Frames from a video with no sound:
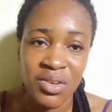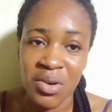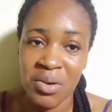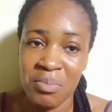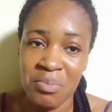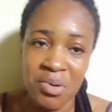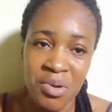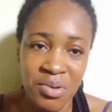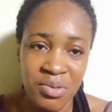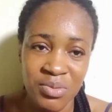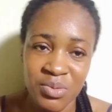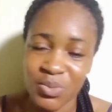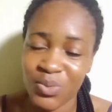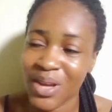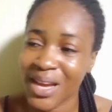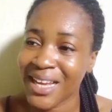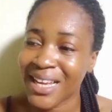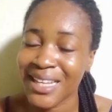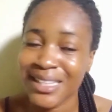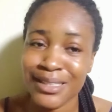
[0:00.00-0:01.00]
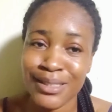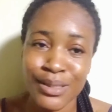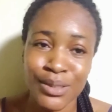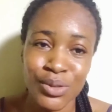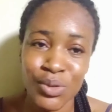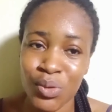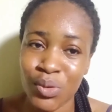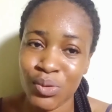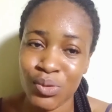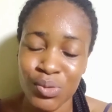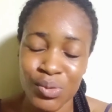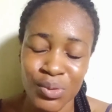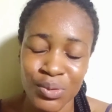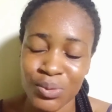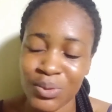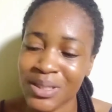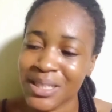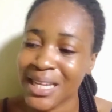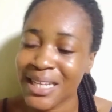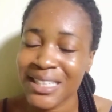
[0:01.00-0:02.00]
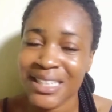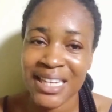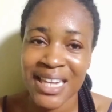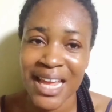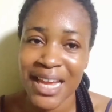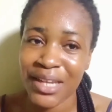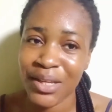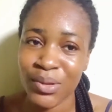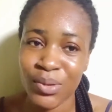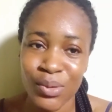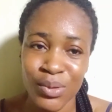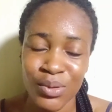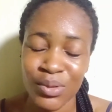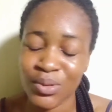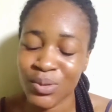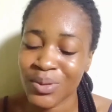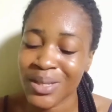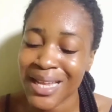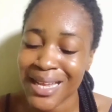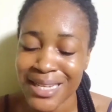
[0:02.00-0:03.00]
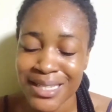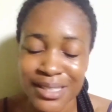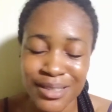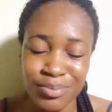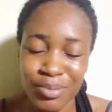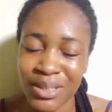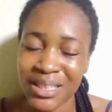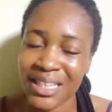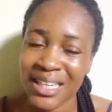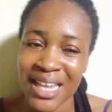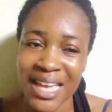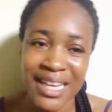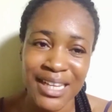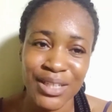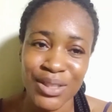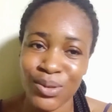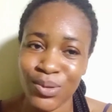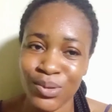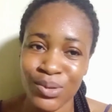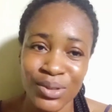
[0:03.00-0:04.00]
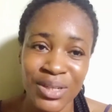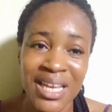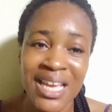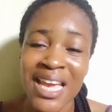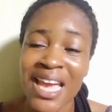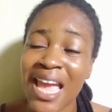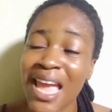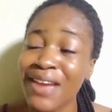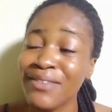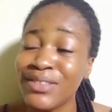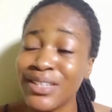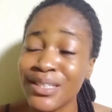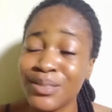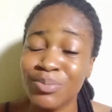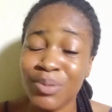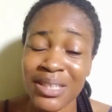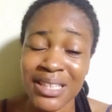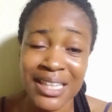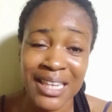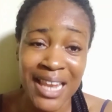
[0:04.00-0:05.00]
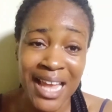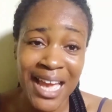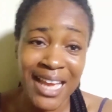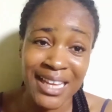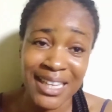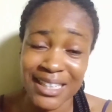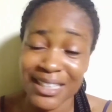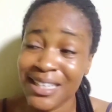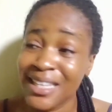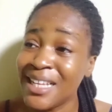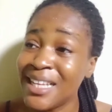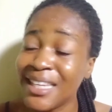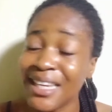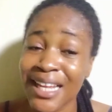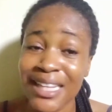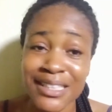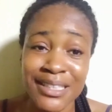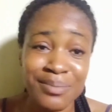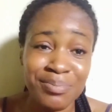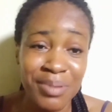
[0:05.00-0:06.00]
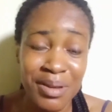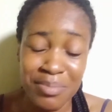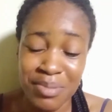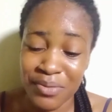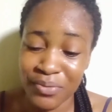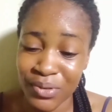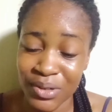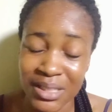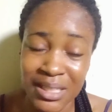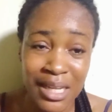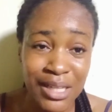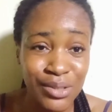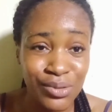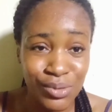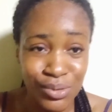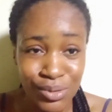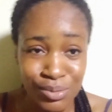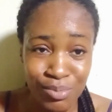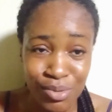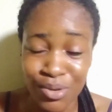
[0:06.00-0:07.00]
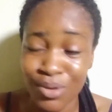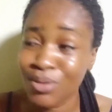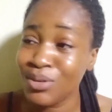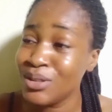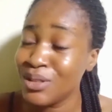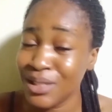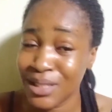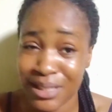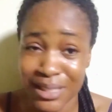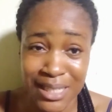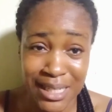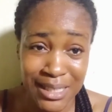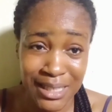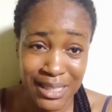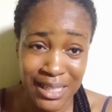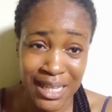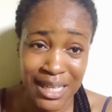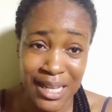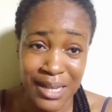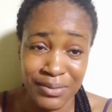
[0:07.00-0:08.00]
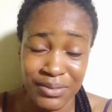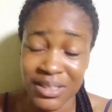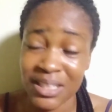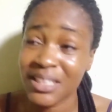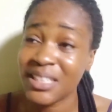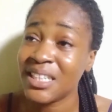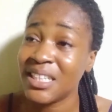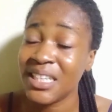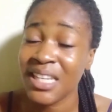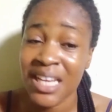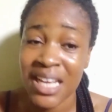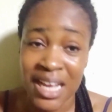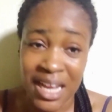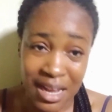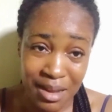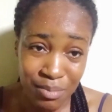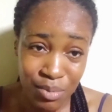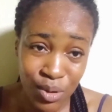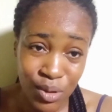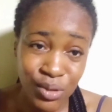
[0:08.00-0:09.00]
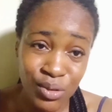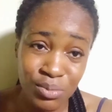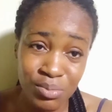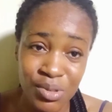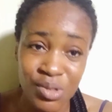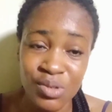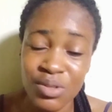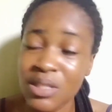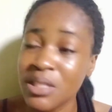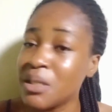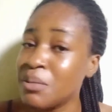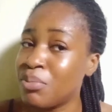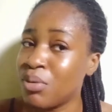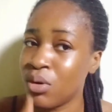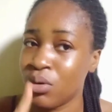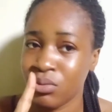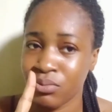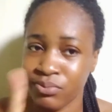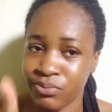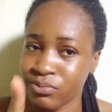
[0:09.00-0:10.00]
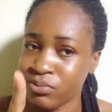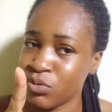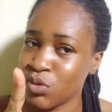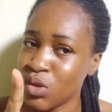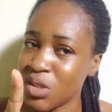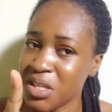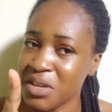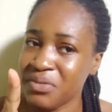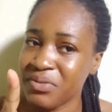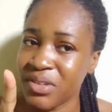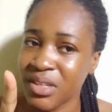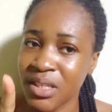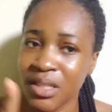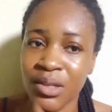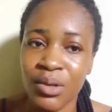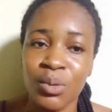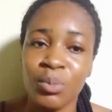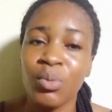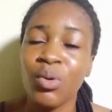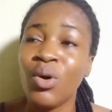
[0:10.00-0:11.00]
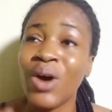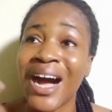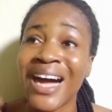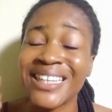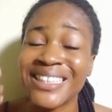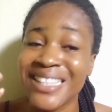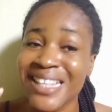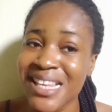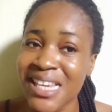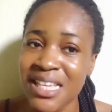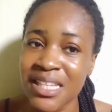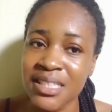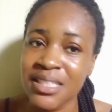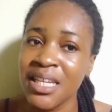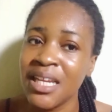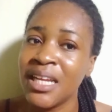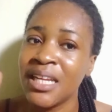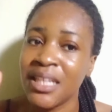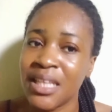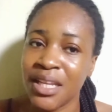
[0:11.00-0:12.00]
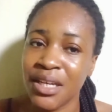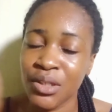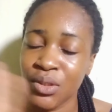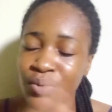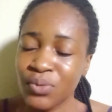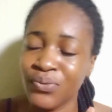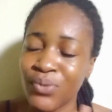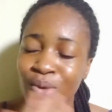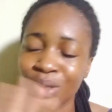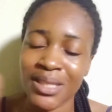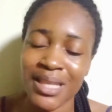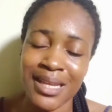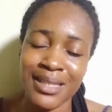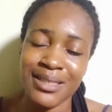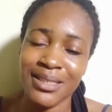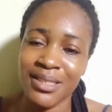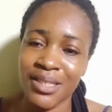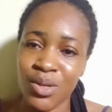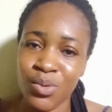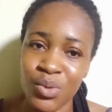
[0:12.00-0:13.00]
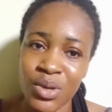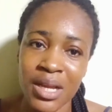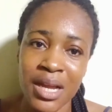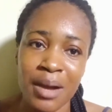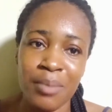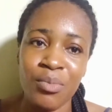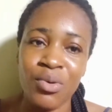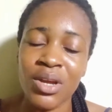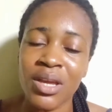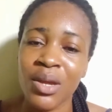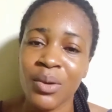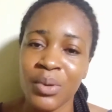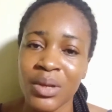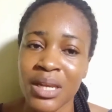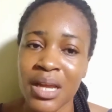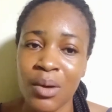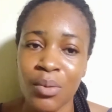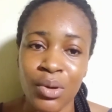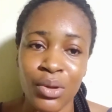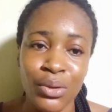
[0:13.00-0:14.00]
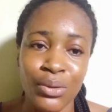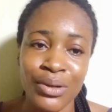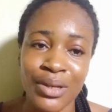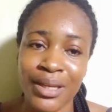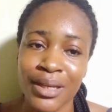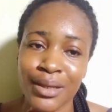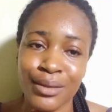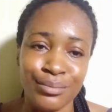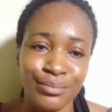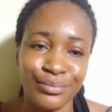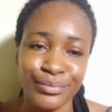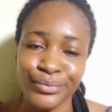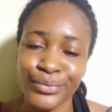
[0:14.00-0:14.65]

Omo, we are getting it hot, whether they like it or not, whether this body like it or not. If this body like, let it pay me from now to tomorrow. This is just that I've started. I'm going to be doing a ball, not every day, but at least 3 to 4 times in a week. I'm okay with that one, okay?